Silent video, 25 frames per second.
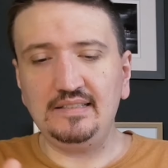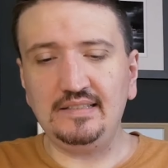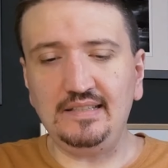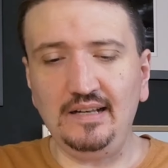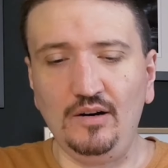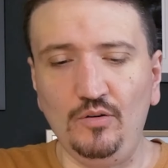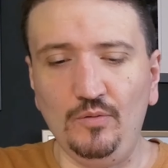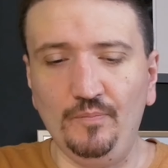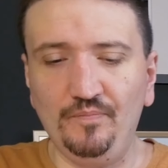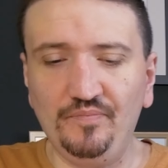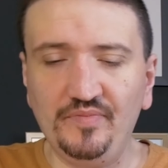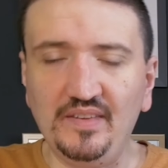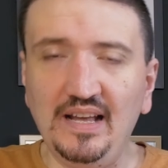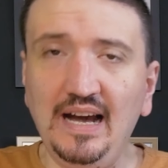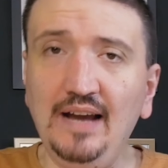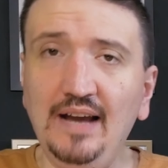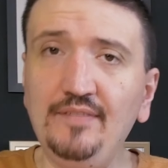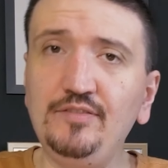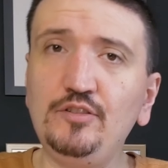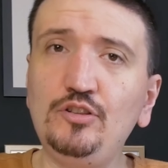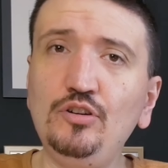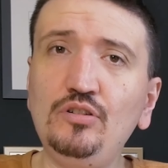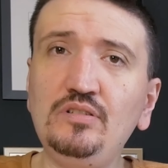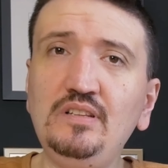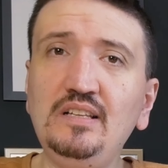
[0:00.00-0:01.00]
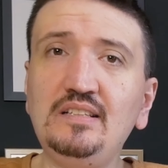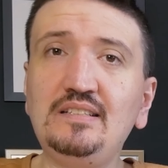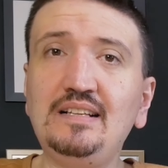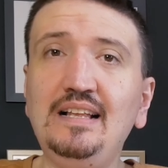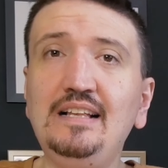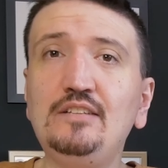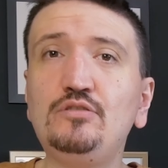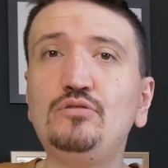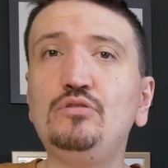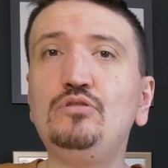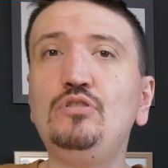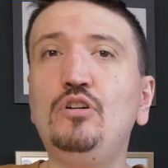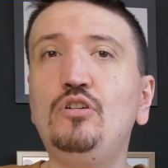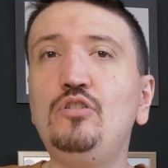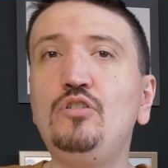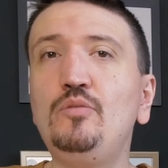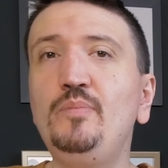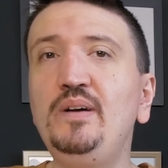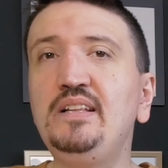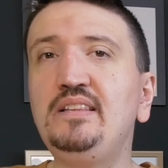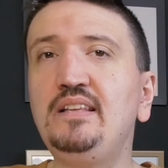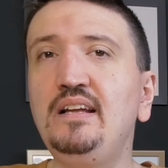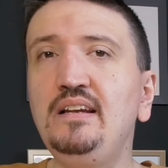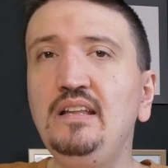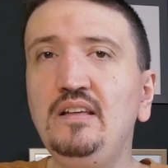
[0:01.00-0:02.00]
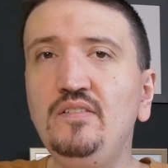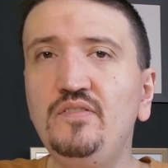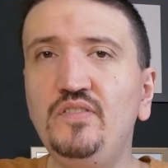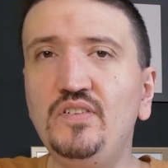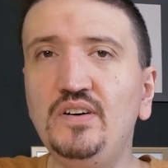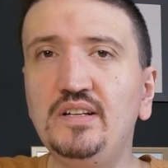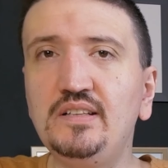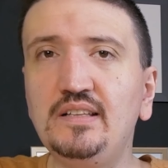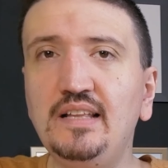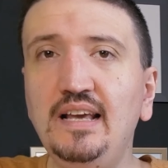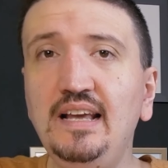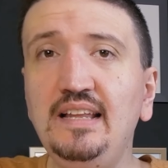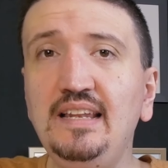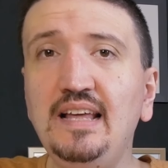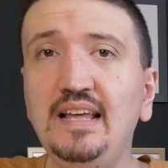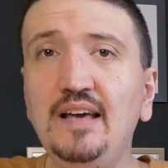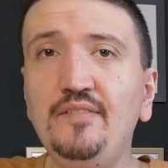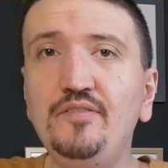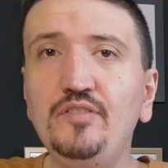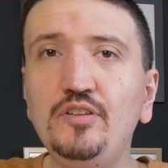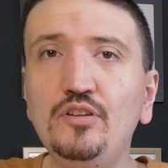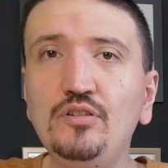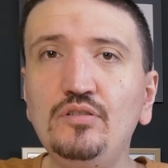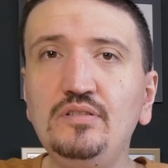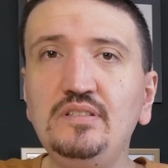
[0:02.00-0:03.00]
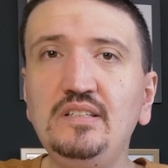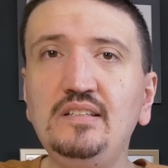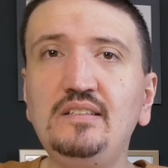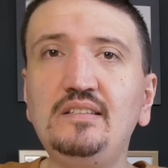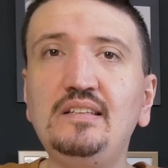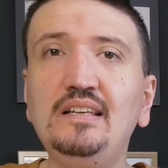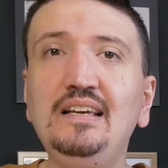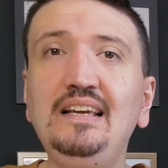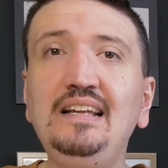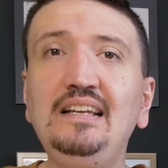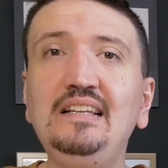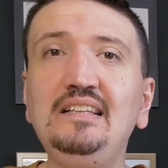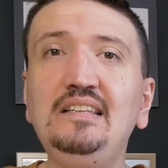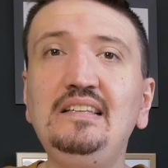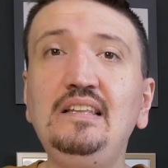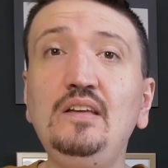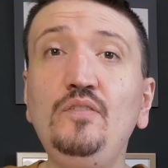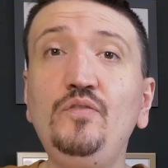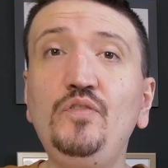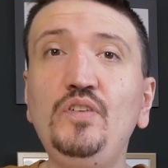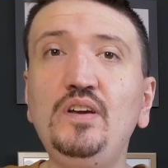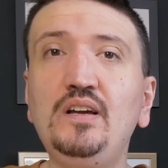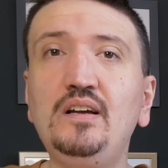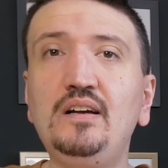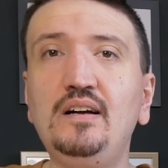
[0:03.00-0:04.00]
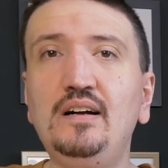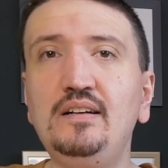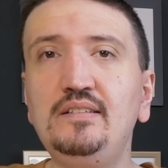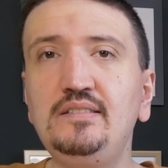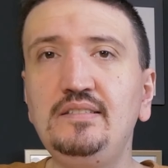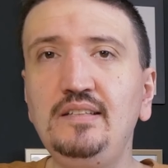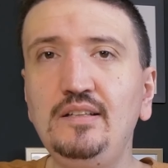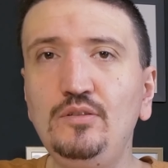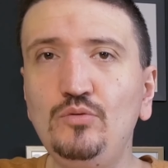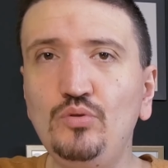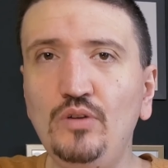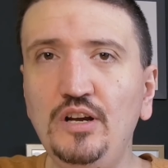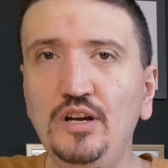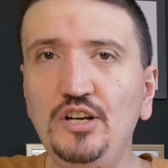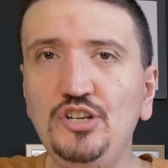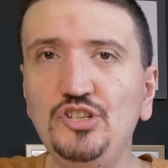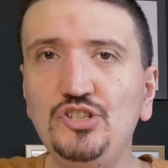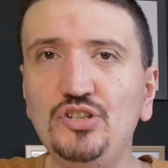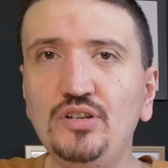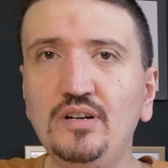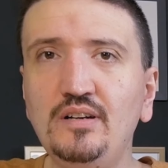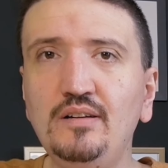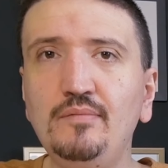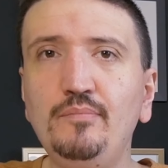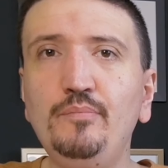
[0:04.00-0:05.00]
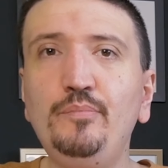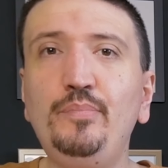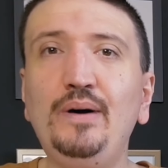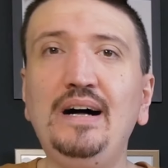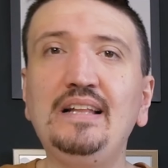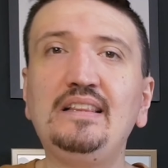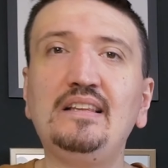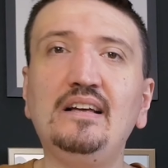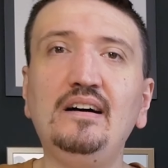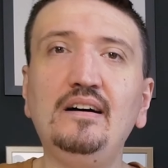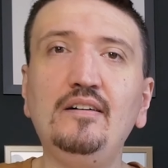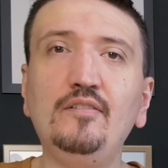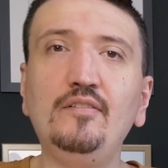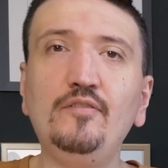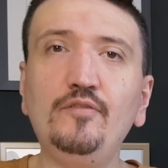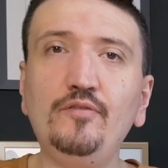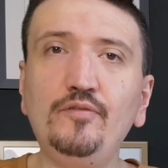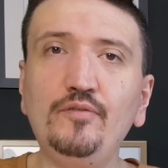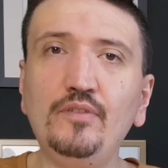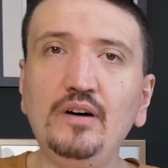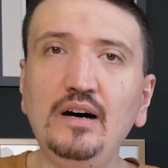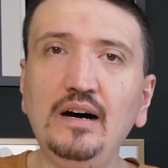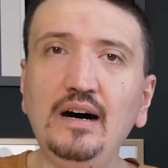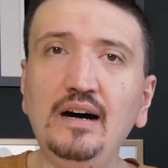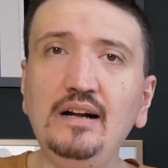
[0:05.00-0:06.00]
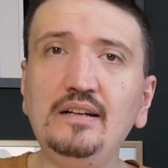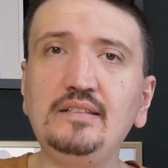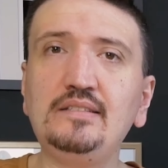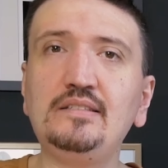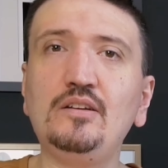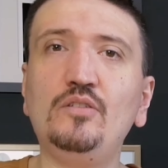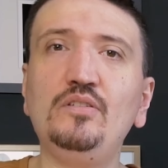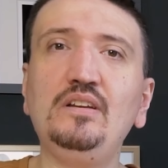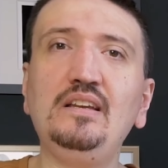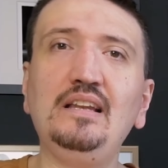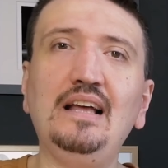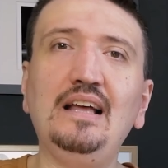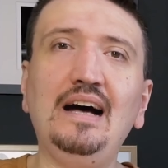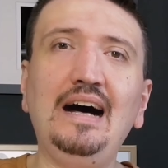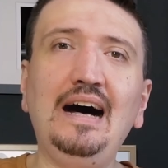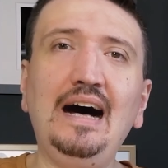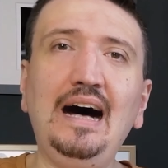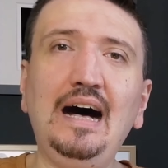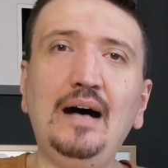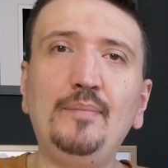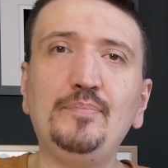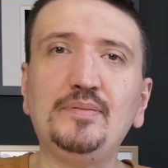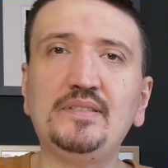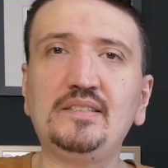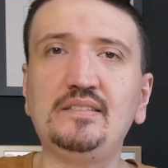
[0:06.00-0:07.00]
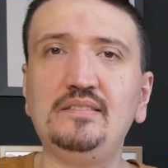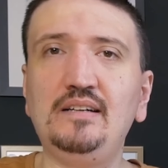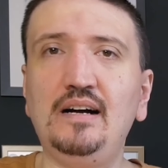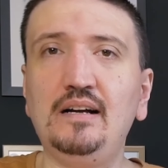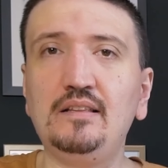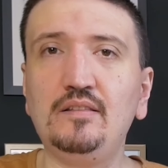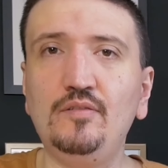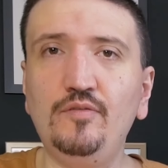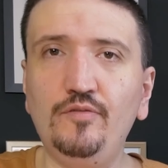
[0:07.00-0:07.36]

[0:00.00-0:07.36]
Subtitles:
So I've took this lens to document an event and I've used it in difficult situation, but also in abstract